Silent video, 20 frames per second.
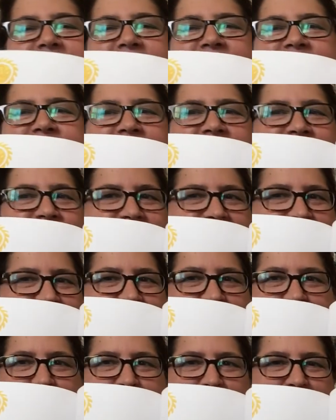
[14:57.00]
She's
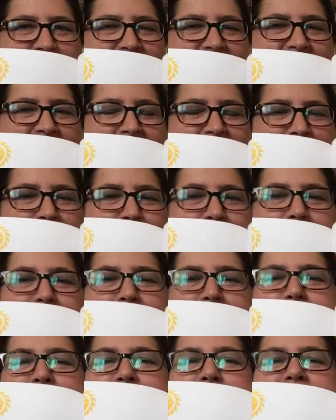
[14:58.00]
so
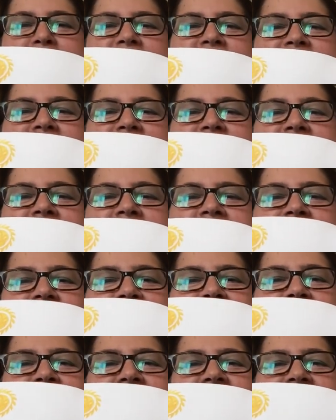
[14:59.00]
happy, boys and
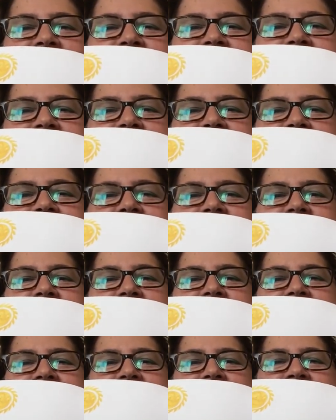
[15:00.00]
girls.
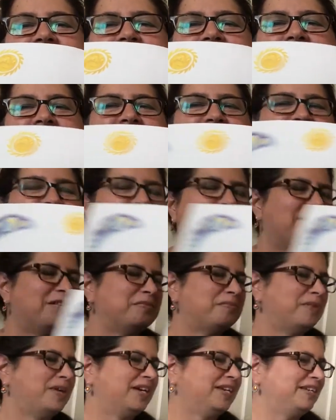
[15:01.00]
She's all
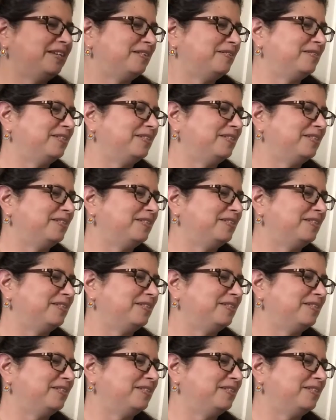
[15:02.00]
brand new